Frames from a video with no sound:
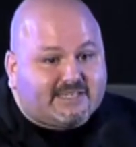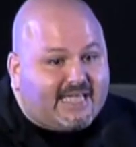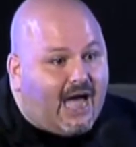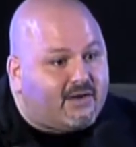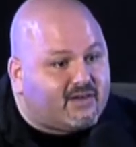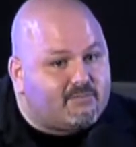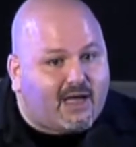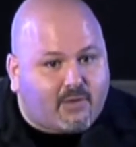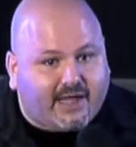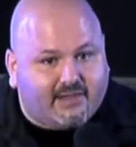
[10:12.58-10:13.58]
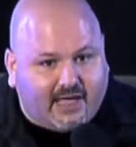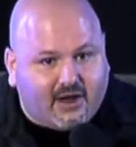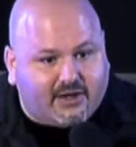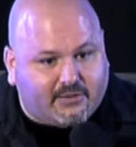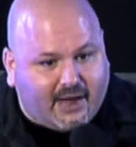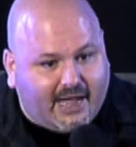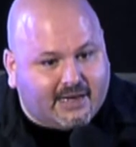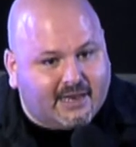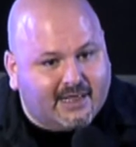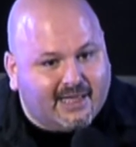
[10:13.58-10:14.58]
accounting of my regularity, right?
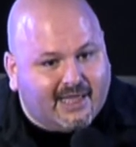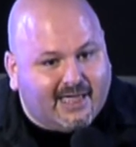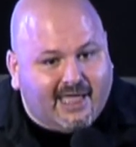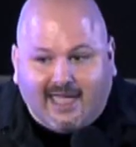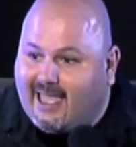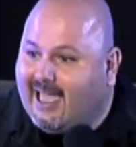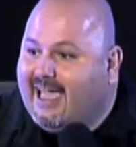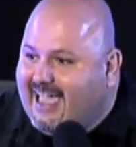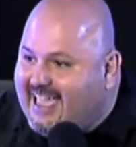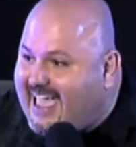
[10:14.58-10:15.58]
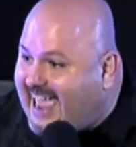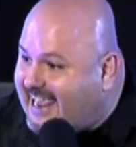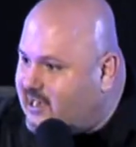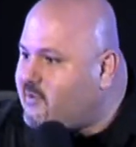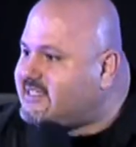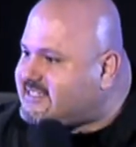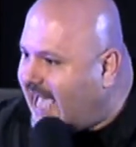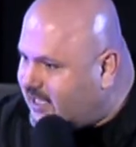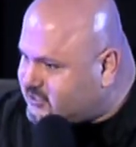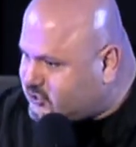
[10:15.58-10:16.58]
and I know it
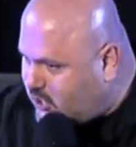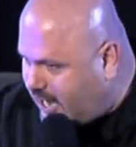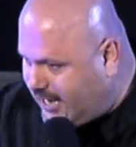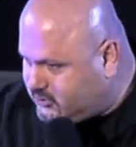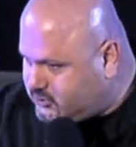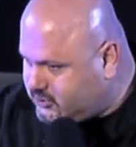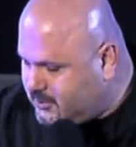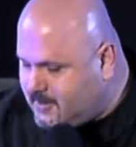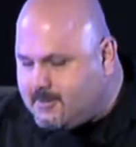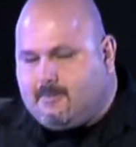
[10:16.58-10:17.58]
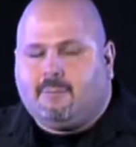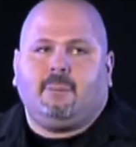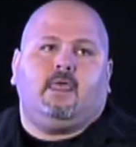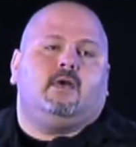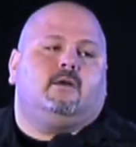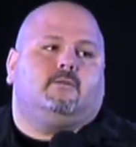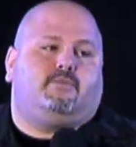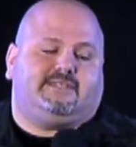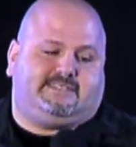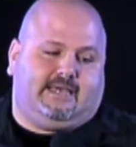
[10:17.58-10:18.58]
sounds strange,
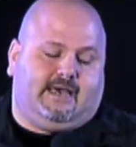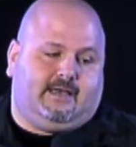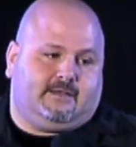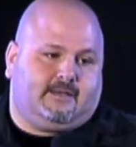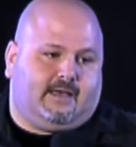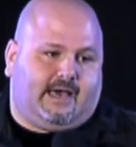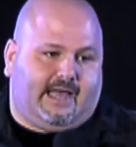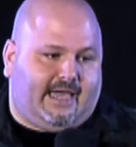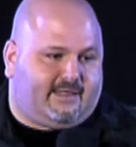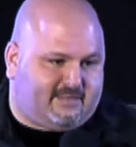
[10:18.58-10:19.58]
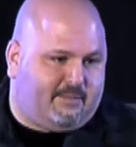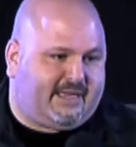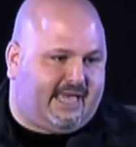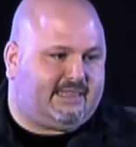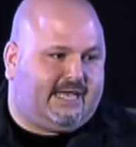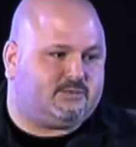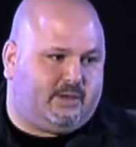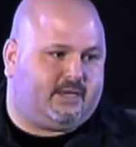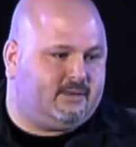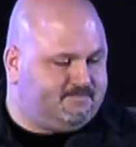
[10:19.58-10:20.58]
but uh, I had a stomach ache last
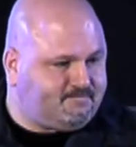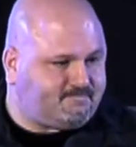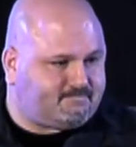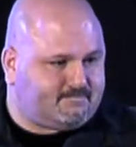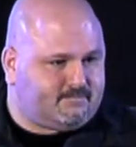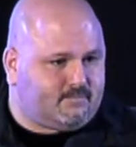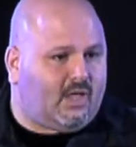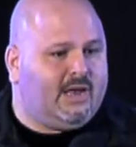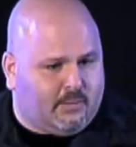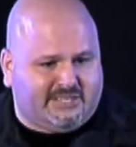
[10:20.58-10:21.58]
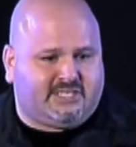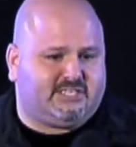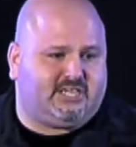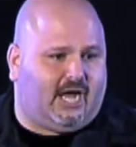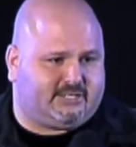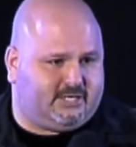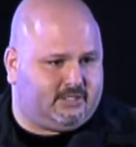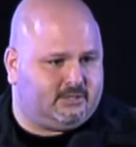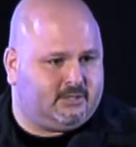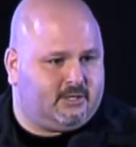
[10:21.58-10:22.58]
week, and I went to the doctor,
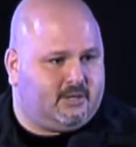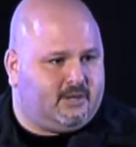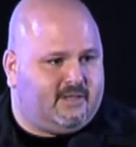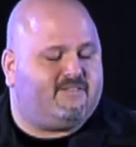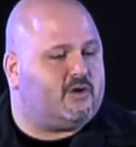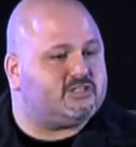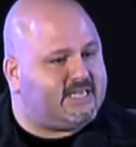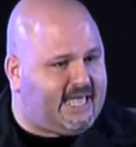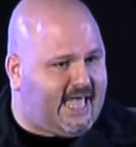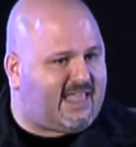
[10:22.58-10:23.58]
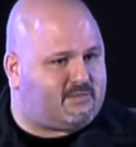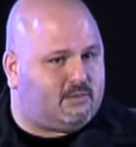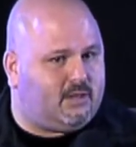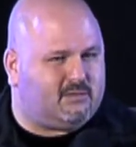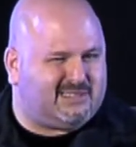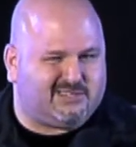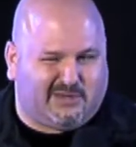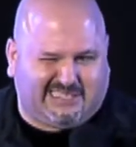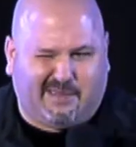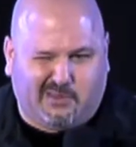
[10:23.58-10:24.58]
and the first thing he asked me, well, when's the
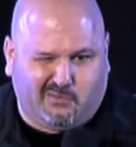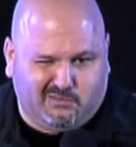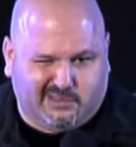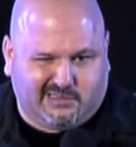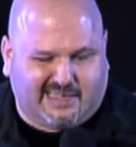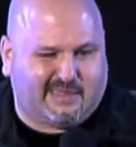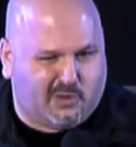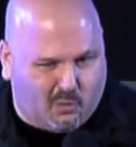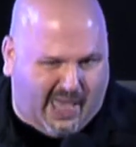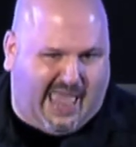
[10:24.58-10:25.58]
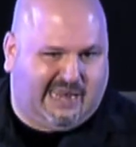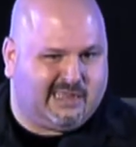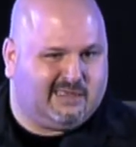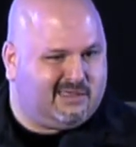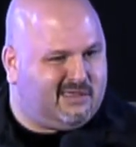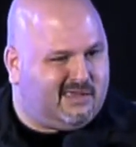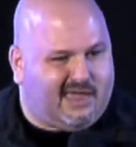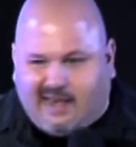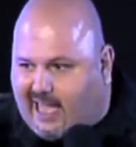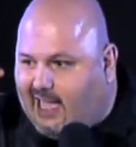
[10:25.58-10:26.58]
worst time you when's the last time you went?
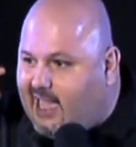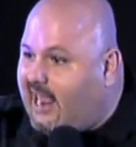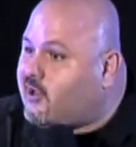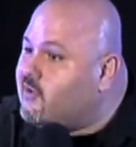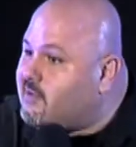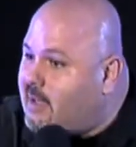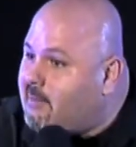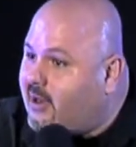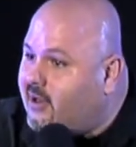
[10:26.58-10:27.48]
And I and I couldn't remember.